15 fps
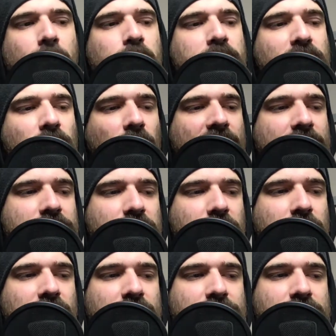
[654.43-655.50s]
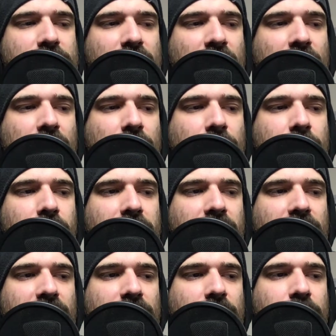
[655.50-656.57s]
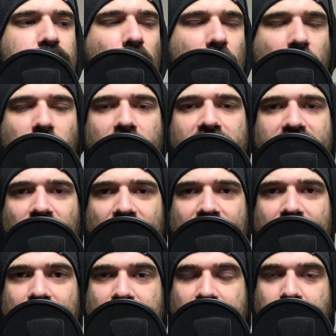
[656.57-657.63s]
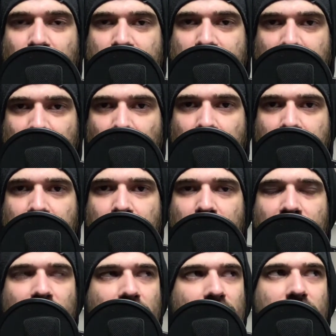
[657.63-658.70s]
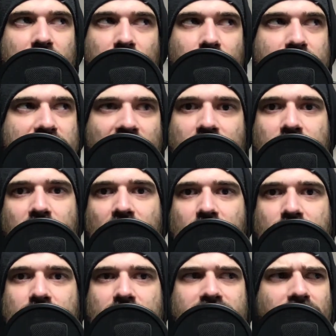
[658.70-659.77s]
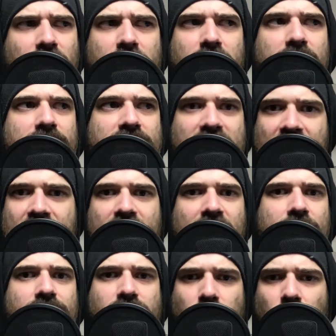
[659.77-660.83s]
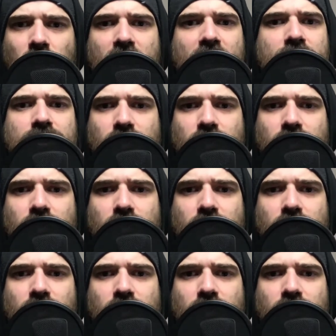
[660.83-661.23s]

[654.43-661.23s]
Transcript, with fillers: But the way to do it is uh, probably via exposure therapy. Get on Tinder, man, and just fucking date and talk and